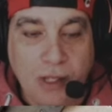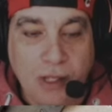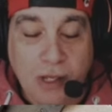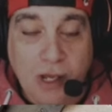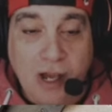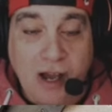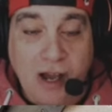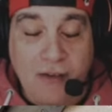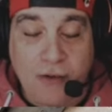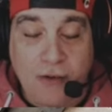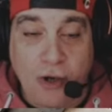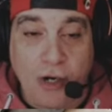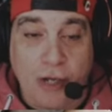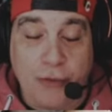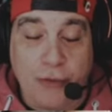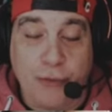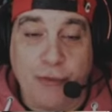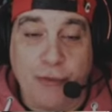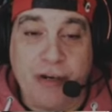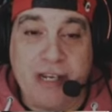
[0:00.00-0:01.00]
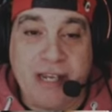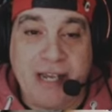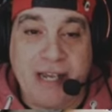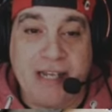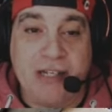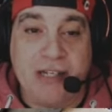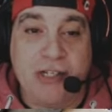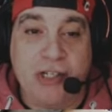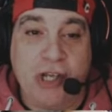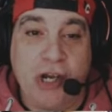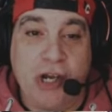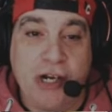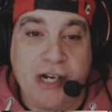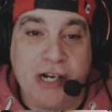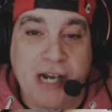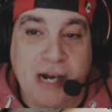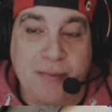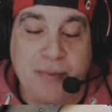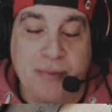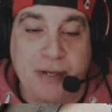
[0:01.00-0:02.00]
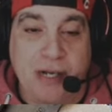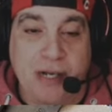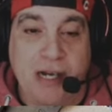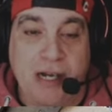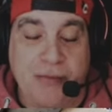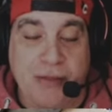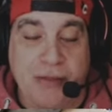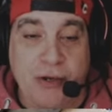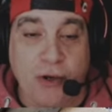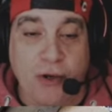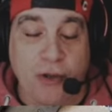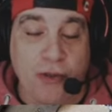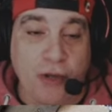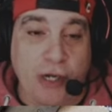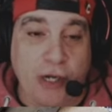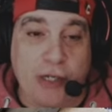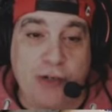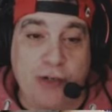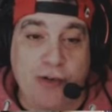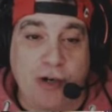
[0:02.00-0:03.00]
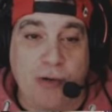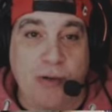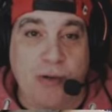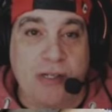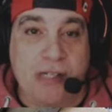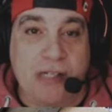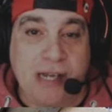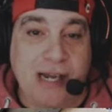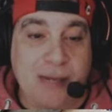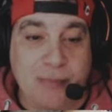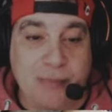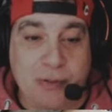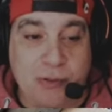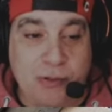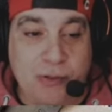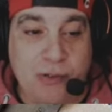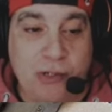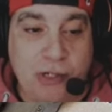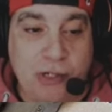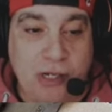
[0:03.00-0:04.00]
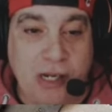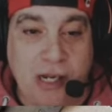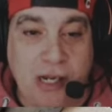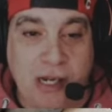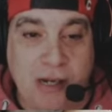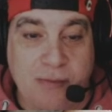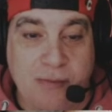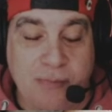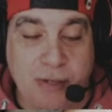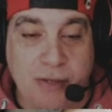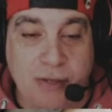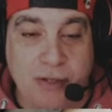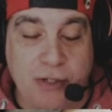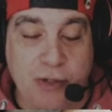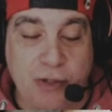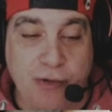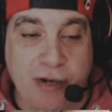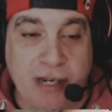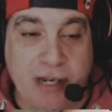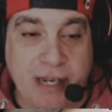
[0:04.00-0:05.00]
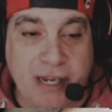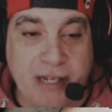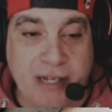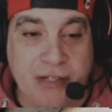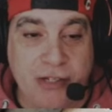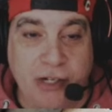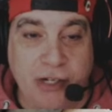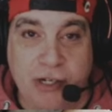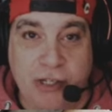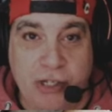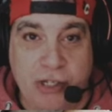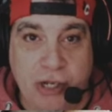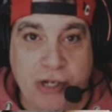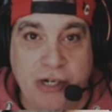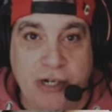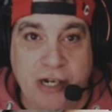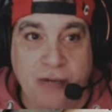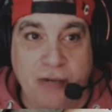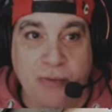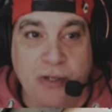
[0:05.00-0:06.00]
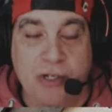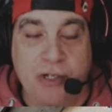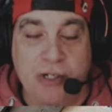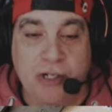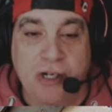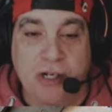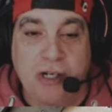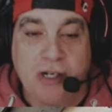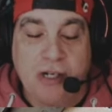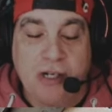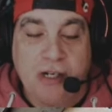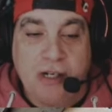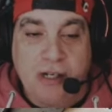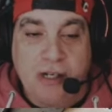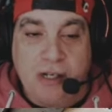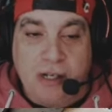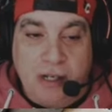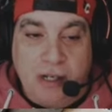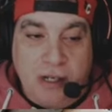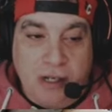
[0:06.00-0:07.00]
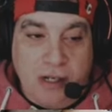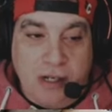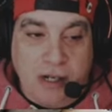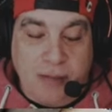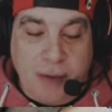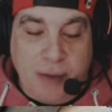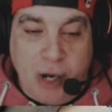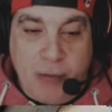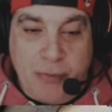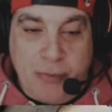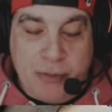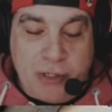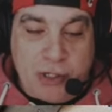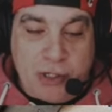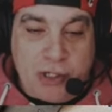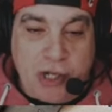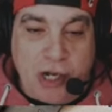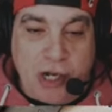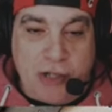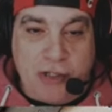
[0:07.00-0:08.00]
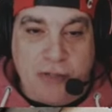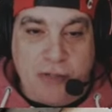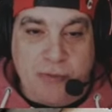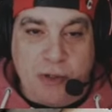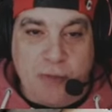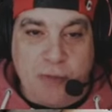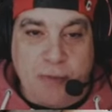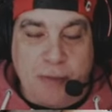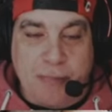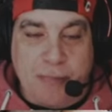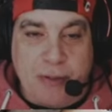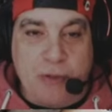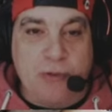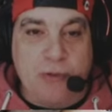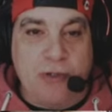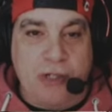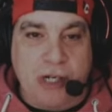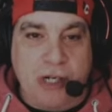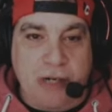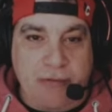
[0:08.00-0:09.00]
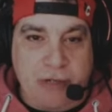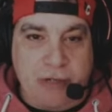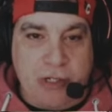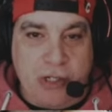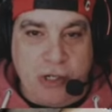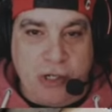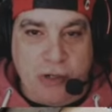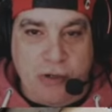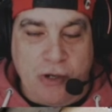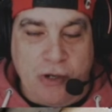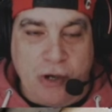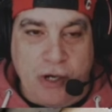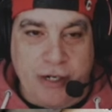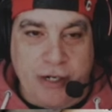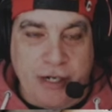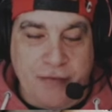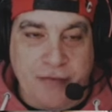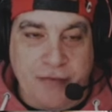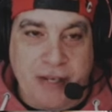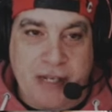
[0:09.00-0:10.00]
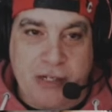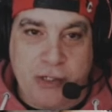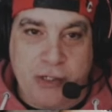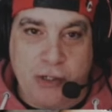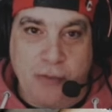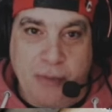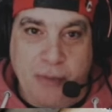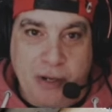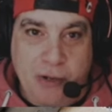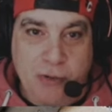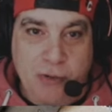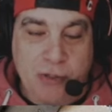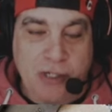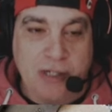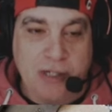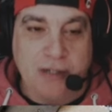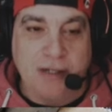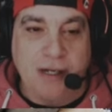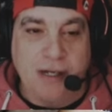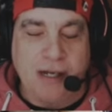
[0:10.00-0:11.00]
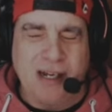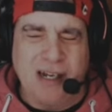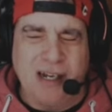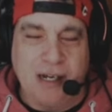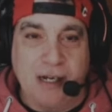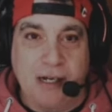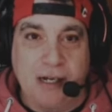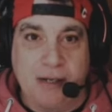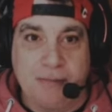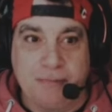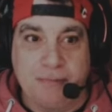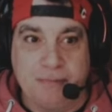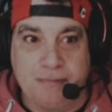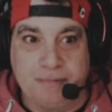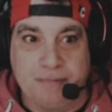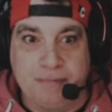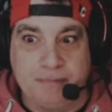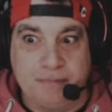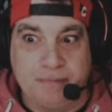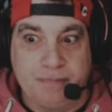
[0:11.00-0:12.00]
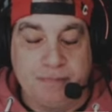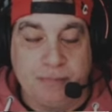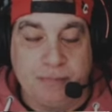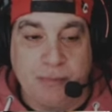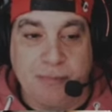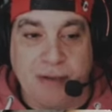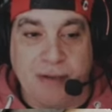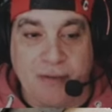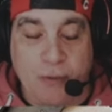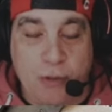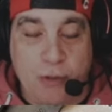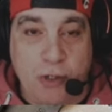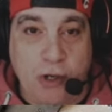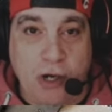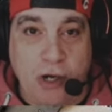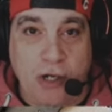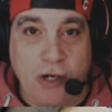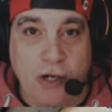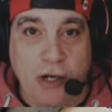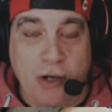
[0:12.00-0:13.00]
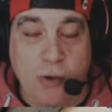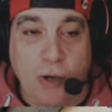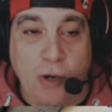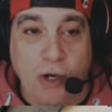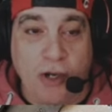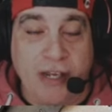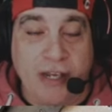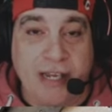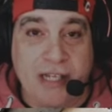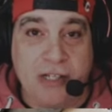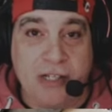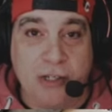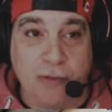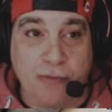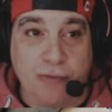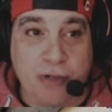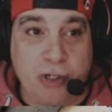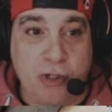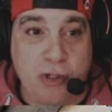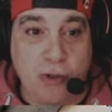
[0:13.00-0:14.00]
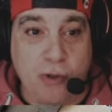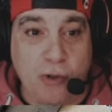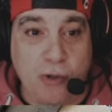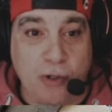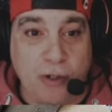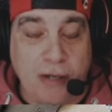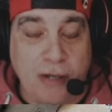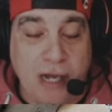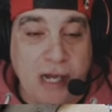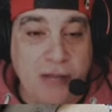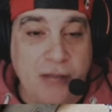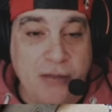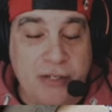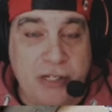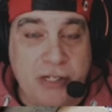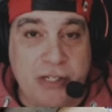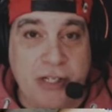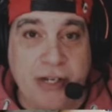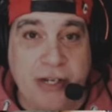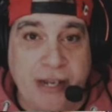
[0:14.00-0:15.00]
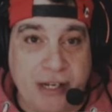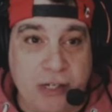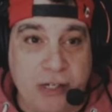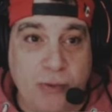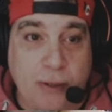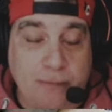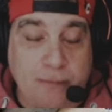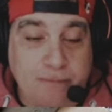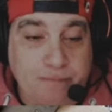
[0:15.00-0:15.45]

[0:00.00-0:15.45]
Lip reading: I've got like 3 kits turning up. They're not Nitro as it happens, but there's 3 kits going to turn up, which I'm hoping to start to do my build series soon. I've got enough kits to build, but I've also got quite a lot of kits to restore. This is the next one.